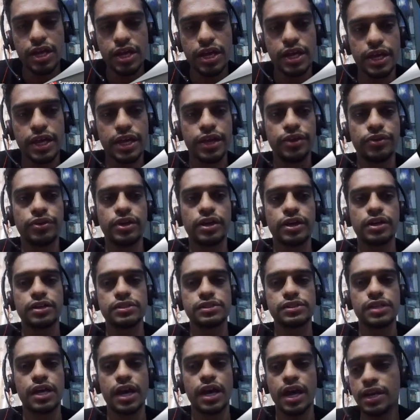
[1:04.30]
areas,
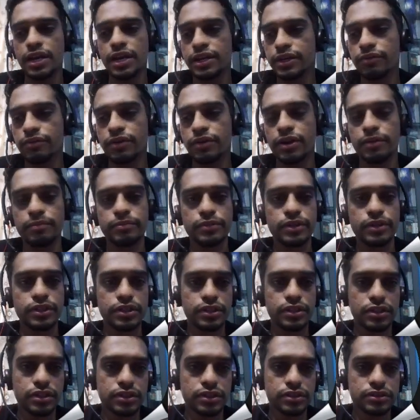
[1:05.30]
and developed
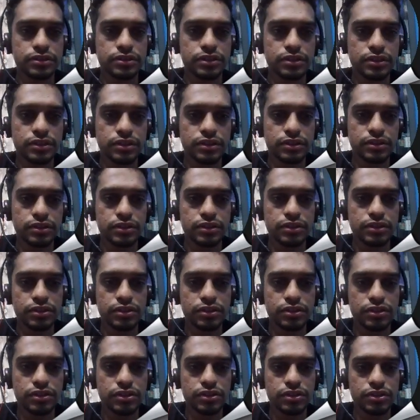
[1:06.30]
years.
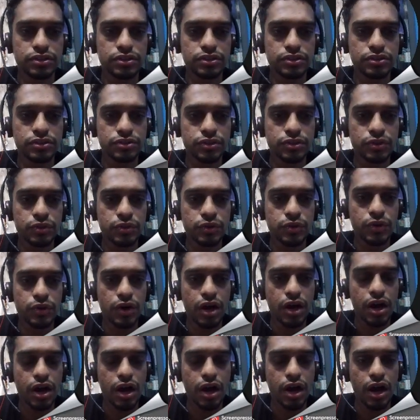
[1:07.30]
So
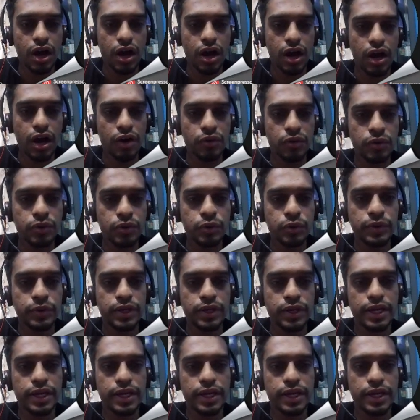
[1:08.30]
how do we